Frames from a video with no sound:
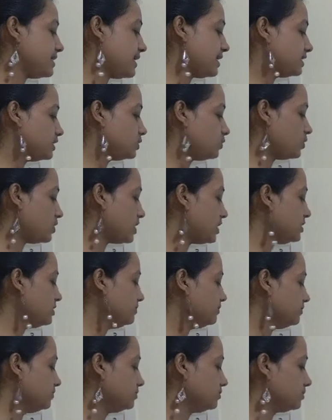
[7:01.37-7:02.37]
next one.
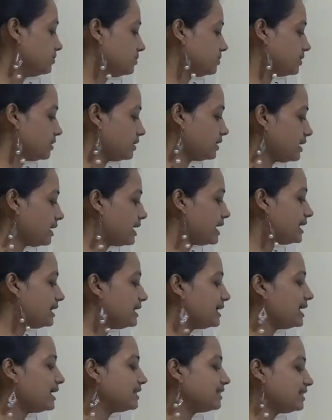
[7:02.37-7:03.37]
I
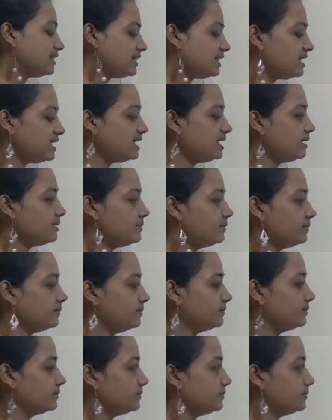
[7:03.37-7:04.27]
take C.